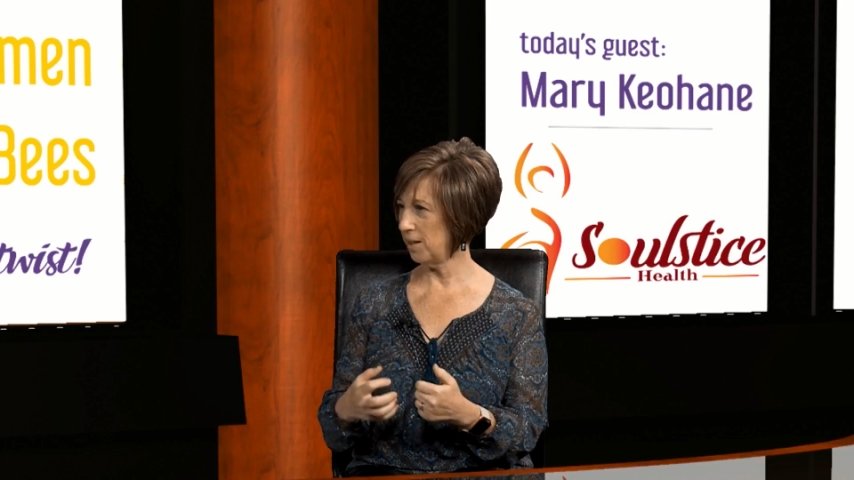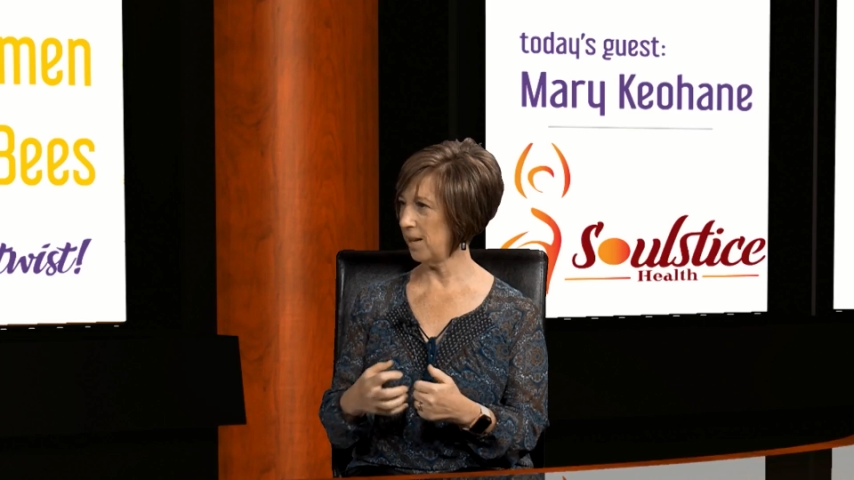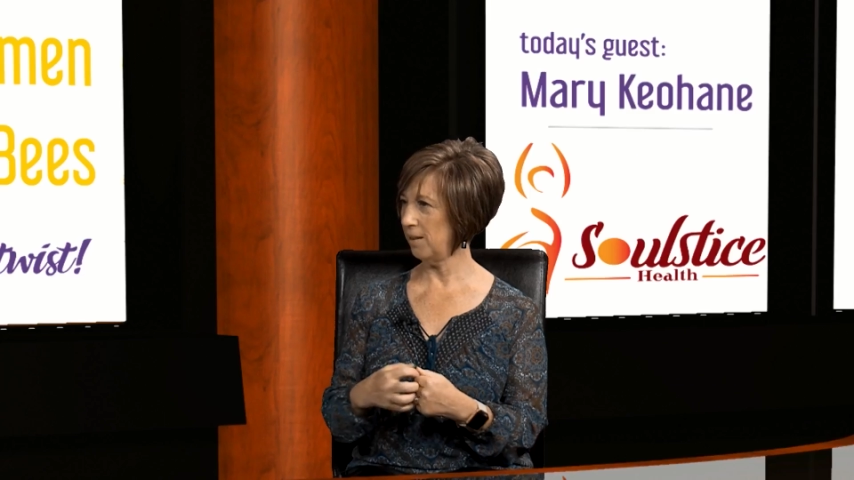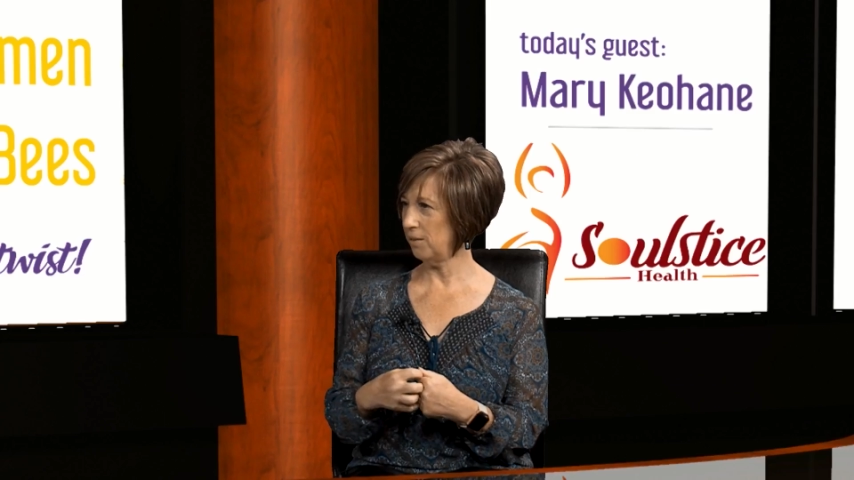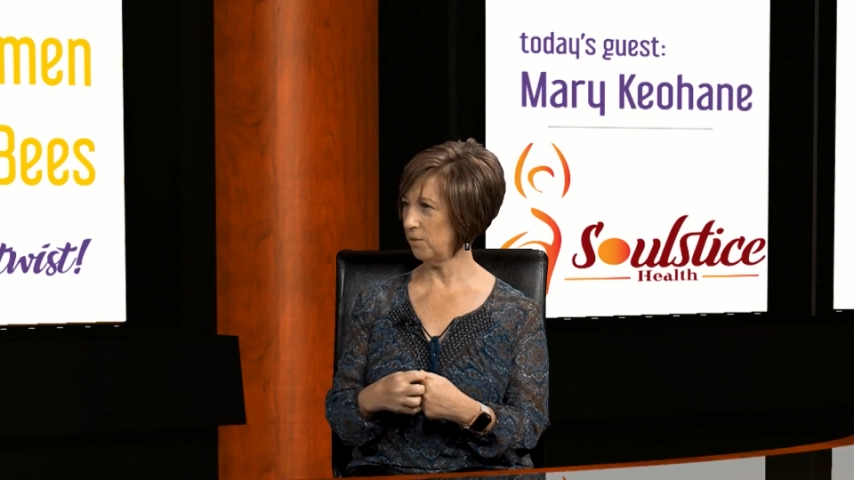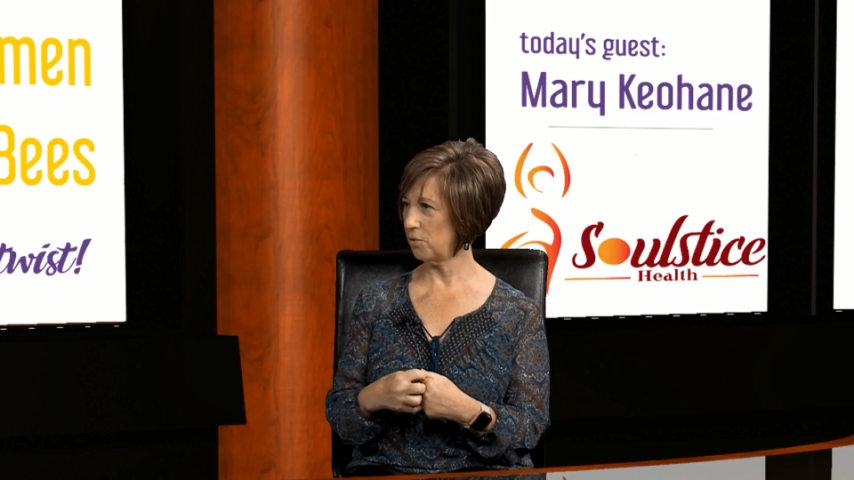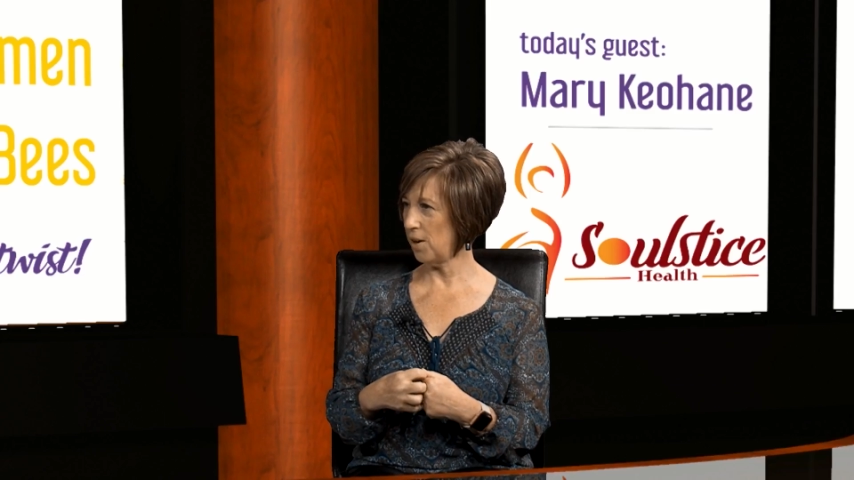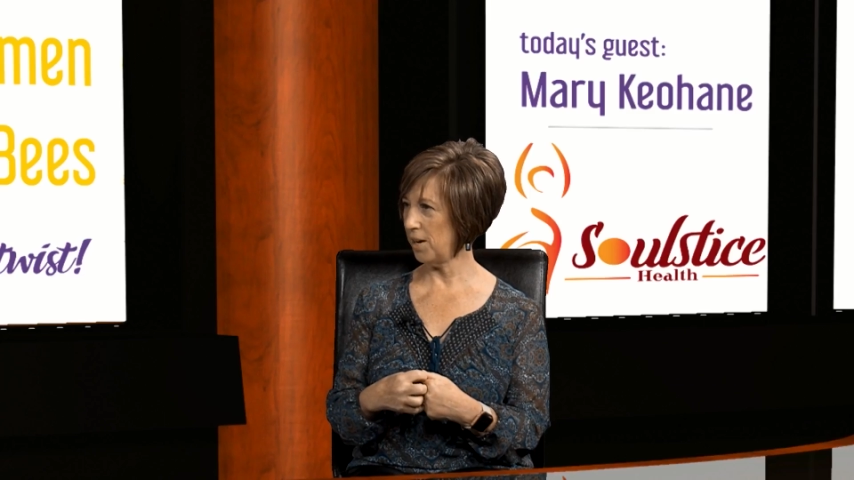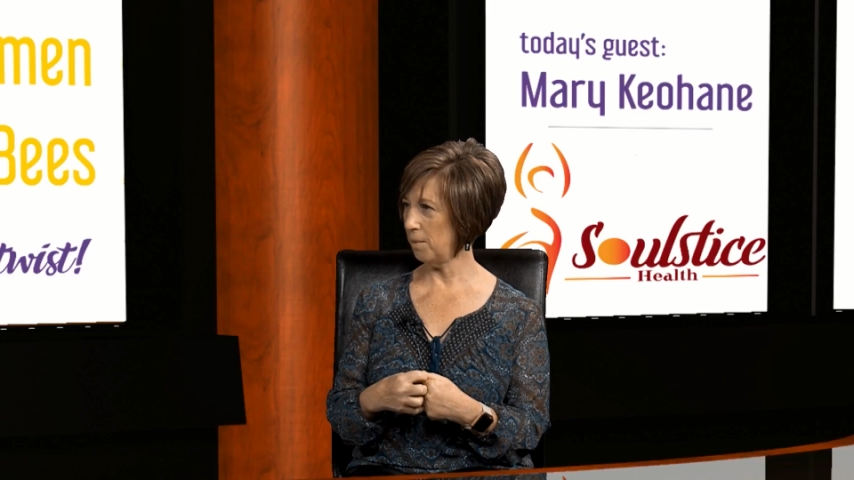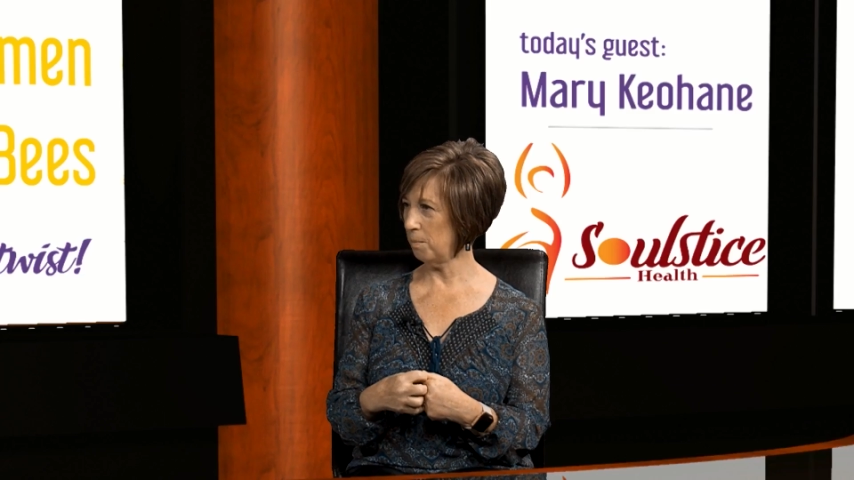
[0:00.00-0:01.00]
and then
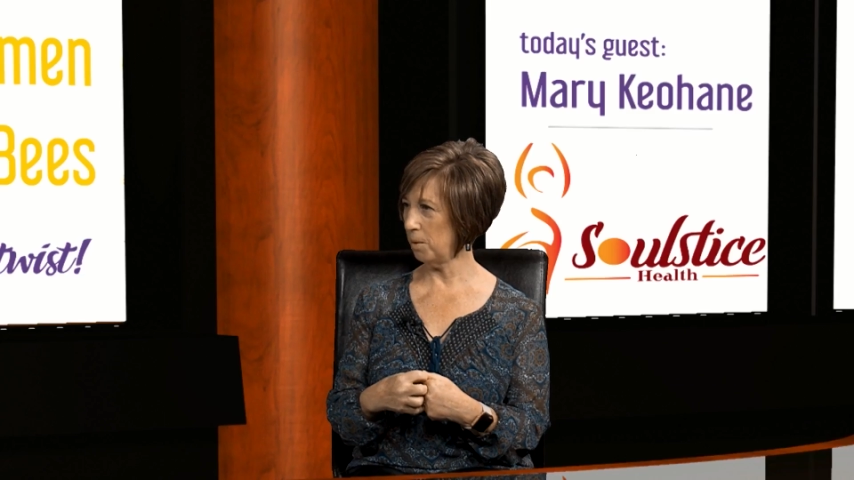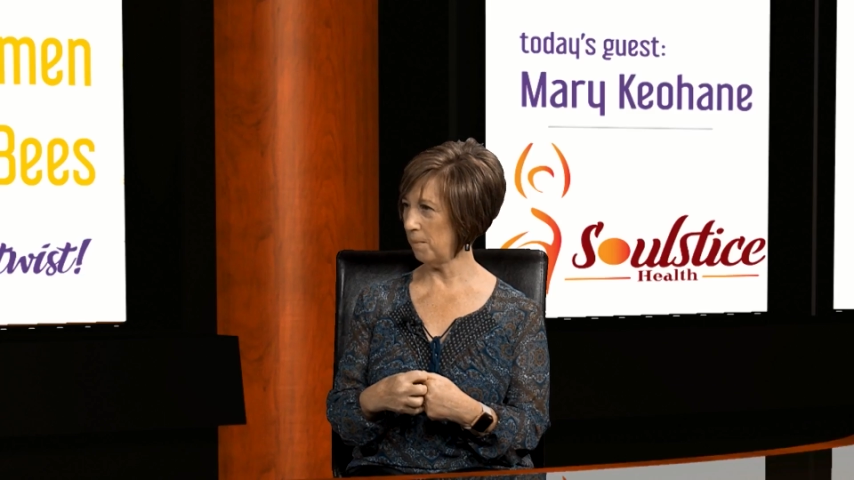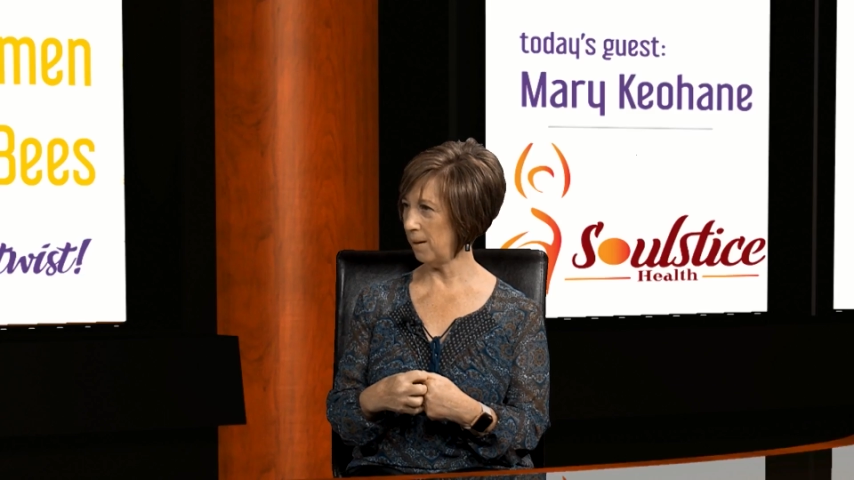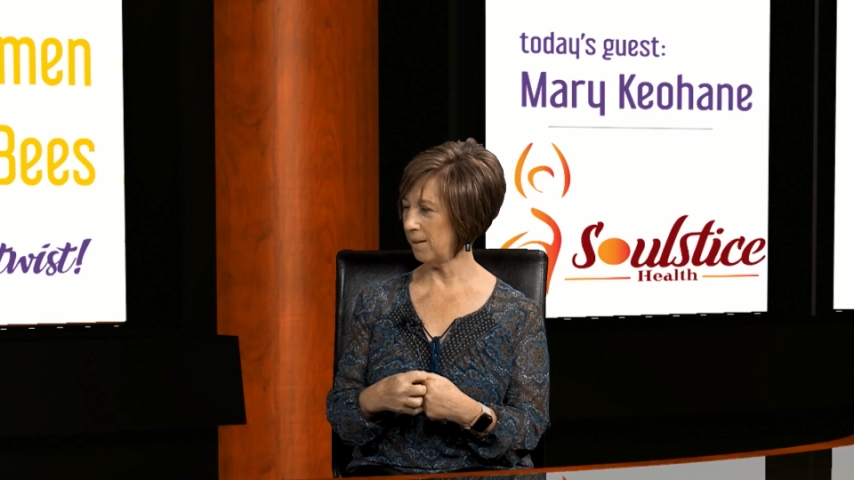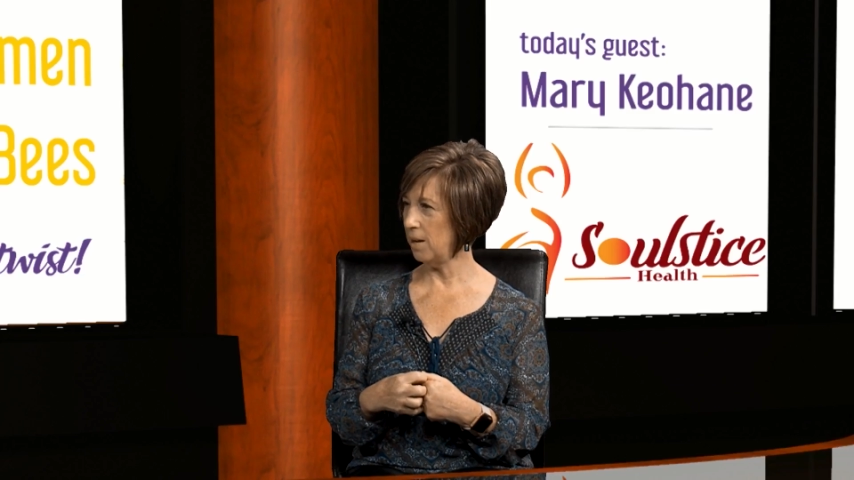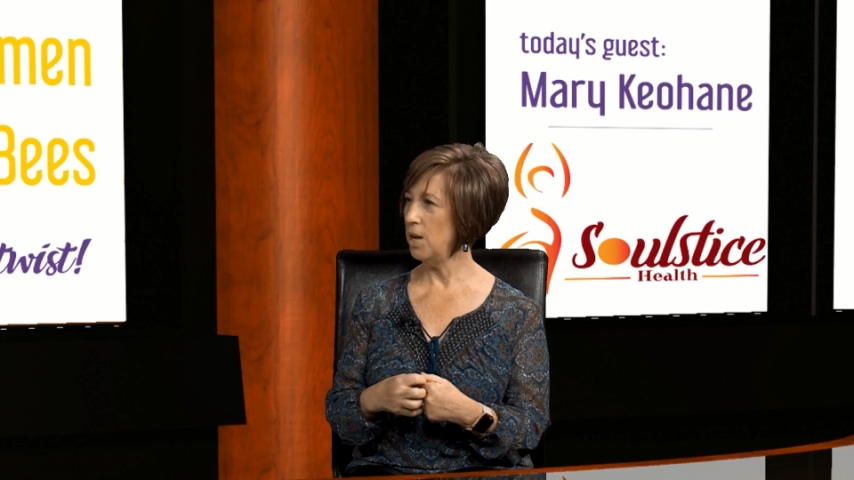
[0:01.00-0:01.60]
try to implement it.